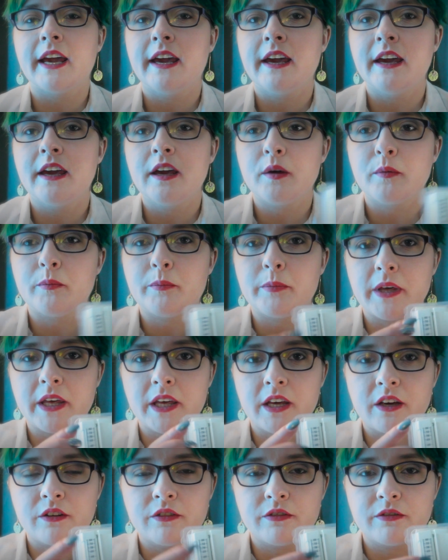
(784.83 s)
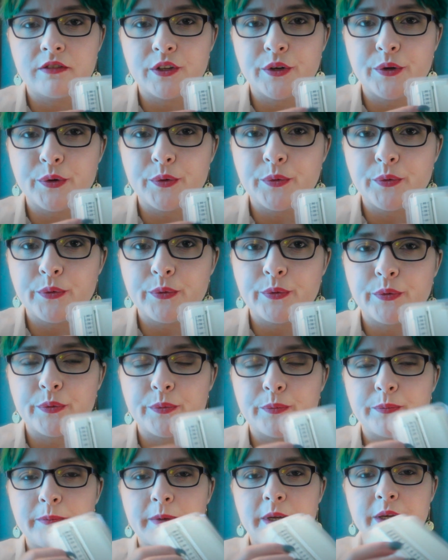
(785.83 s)
a peak flow
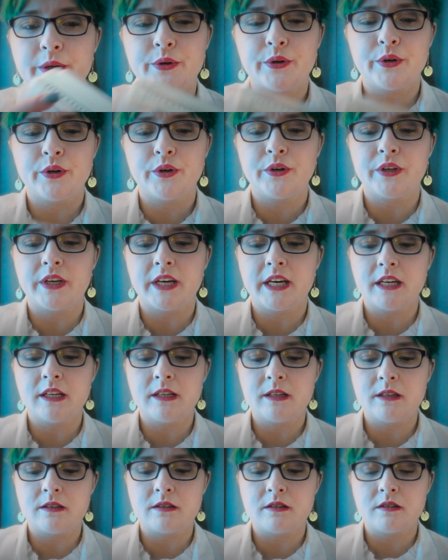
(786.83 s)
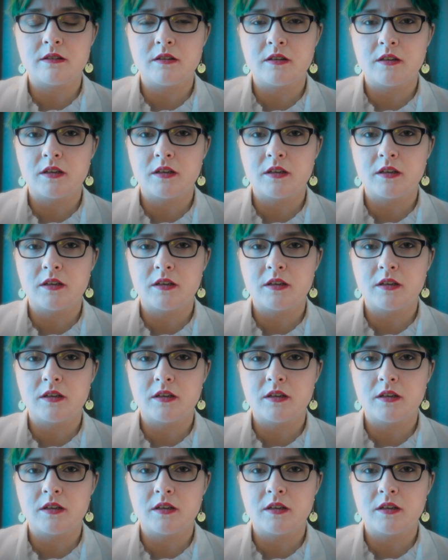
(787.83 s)
meter yet?